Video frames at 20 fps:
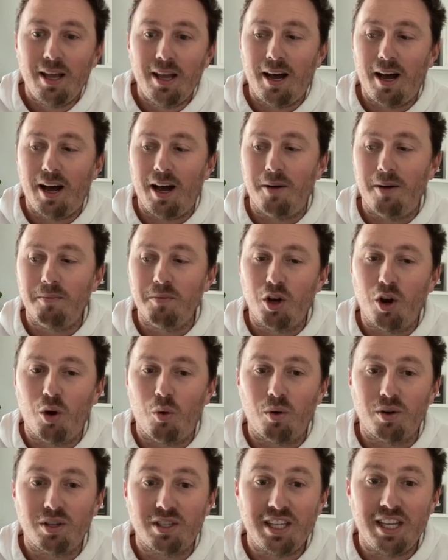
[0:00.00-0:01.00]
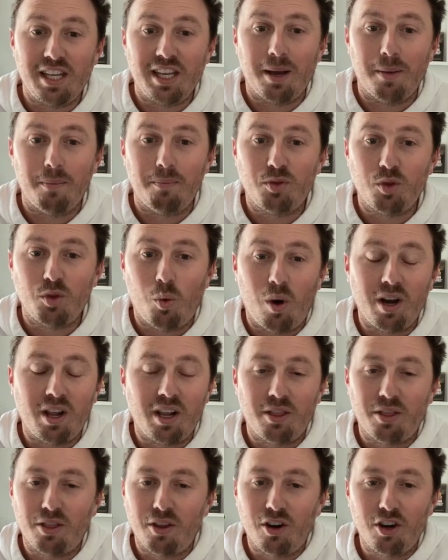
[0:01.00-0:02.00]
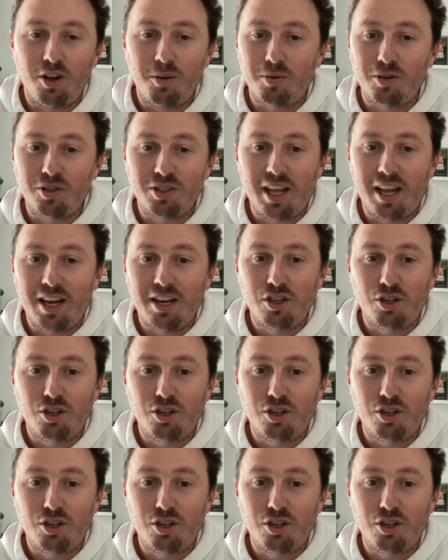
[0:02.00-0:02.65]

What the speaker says: We're seeing a 20-30%